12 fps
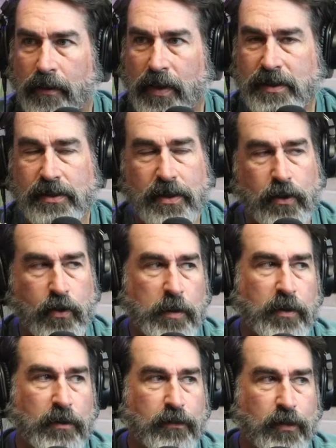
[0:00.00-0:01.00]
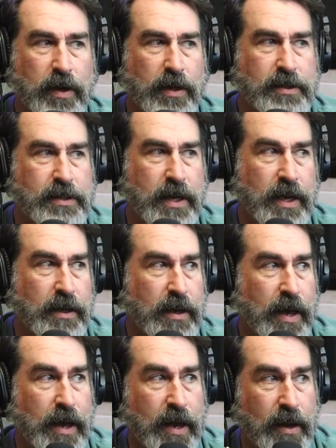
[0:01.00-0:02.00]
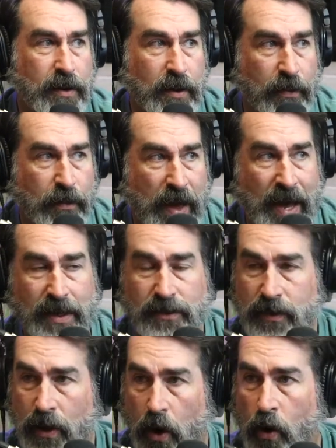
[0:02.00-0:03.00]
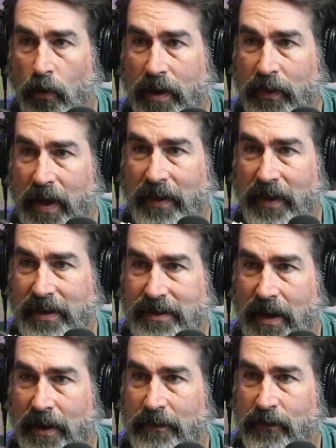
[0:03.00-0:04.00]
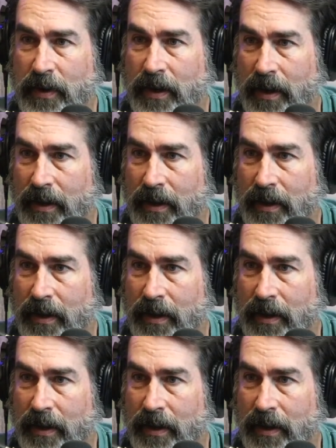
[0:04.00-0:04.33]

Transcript: This is a criminal-friendly state, and that is the only thing that is unfriendly.